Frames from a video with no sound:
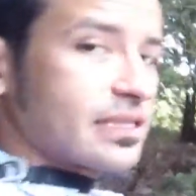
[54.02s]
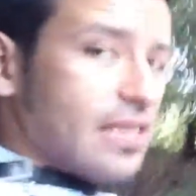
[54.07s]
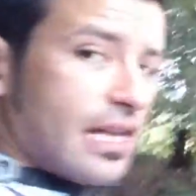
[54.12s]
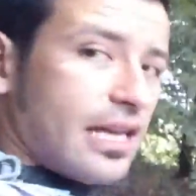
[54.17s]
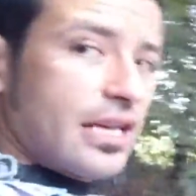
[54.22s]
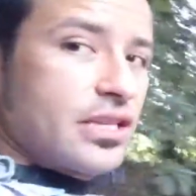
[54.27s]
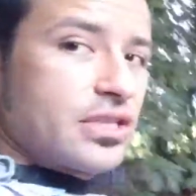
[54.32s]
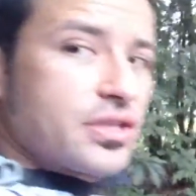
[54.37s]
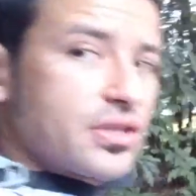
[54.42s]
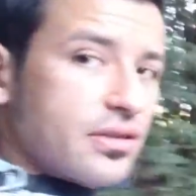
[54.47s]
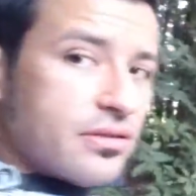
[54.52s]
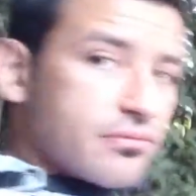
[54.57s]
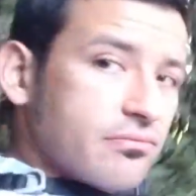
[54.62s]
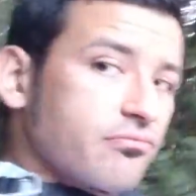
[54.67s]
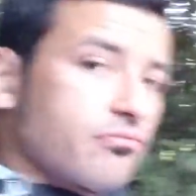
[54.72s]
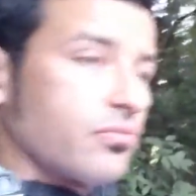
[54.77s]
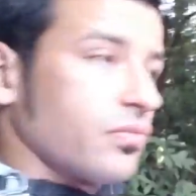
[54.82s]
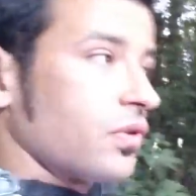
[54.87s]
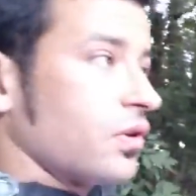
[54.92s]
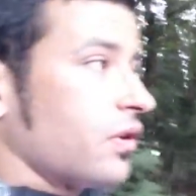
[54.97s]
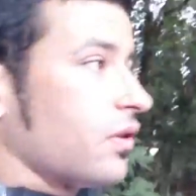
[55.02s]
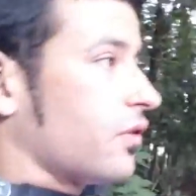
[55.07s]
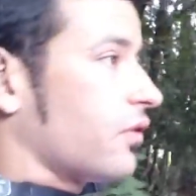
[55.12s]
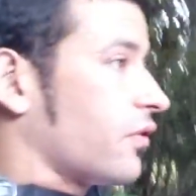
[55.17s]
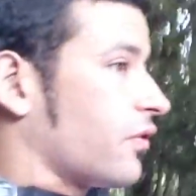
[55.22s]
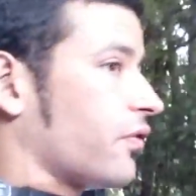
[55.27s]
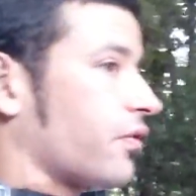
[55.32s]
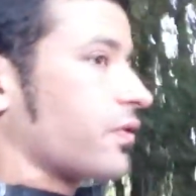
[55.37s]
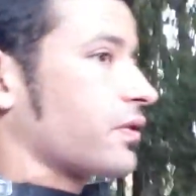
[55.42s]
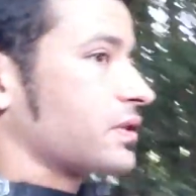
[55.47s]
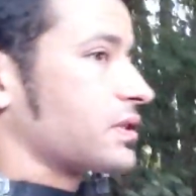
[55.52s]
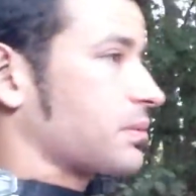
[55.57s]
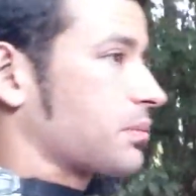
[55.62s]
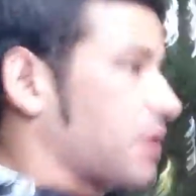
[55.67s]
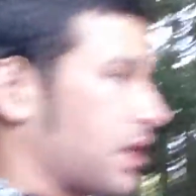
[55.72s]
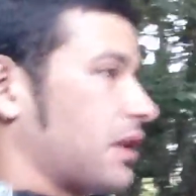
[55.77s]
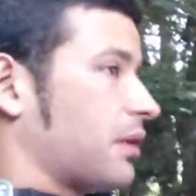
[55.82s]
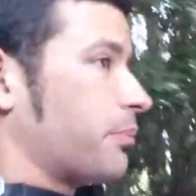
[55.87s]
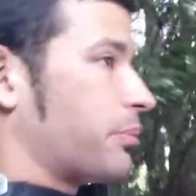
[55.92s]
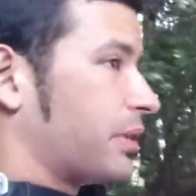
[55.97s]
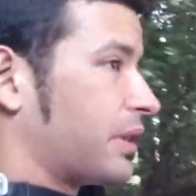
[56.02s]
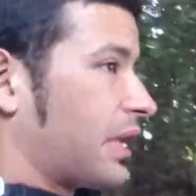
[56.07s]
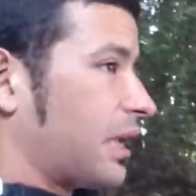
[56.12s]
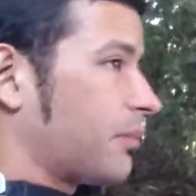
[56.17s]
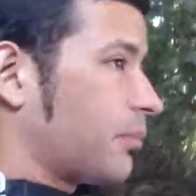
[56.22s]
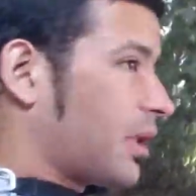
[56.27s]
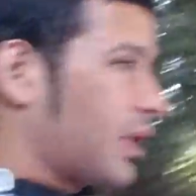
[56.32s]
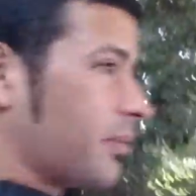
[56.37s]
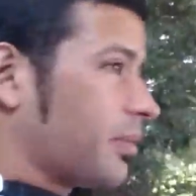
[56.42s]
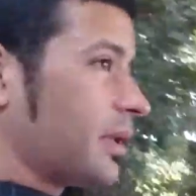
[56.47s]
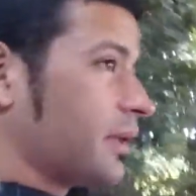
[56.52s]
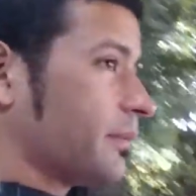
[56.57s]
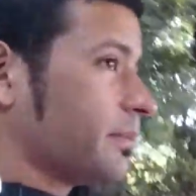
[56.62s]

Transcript: stage for some kind of play maybe.